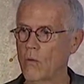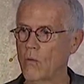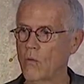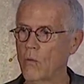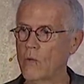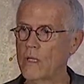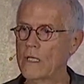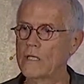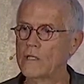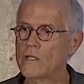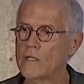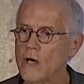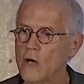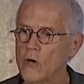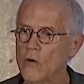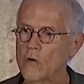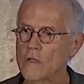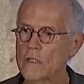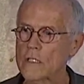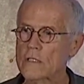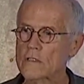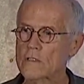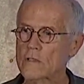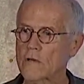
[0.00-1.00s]
We know
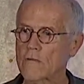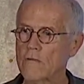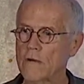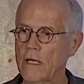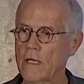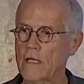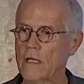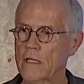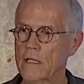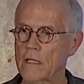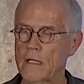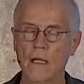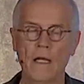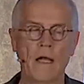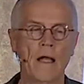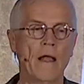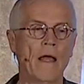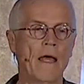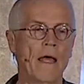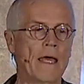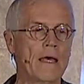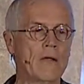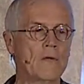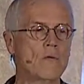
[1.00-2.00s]
this already,
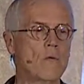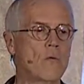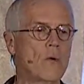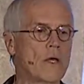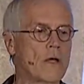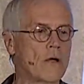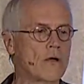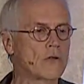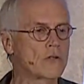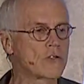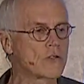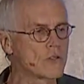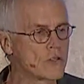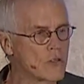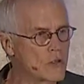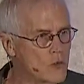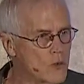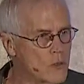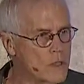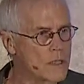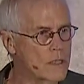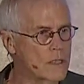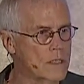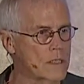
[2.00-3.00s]
and we are
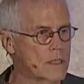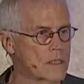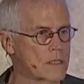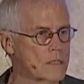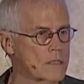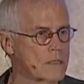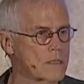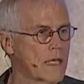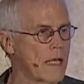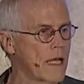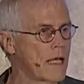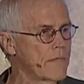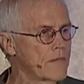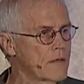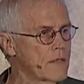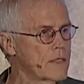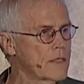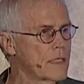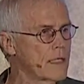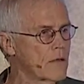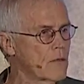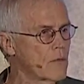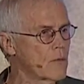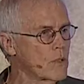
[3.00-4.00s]
doing this.
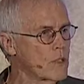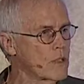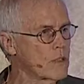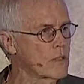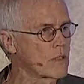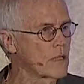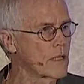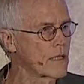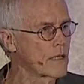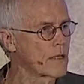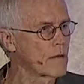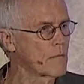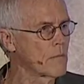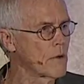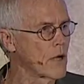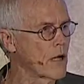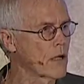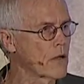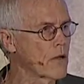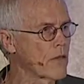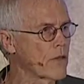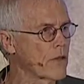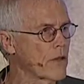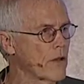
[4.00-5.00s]
Everything we
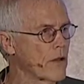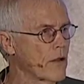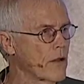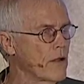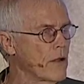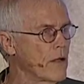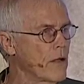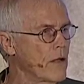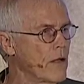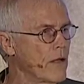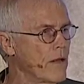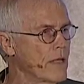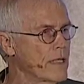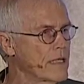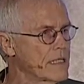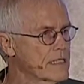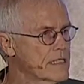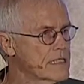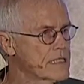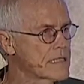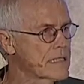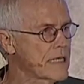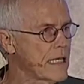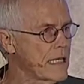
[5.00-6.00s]
model there
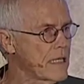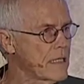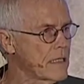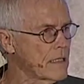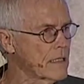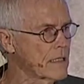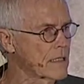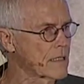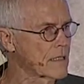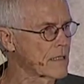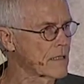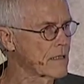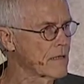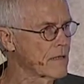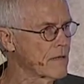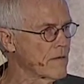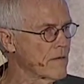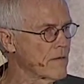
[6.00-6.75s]
is scaling.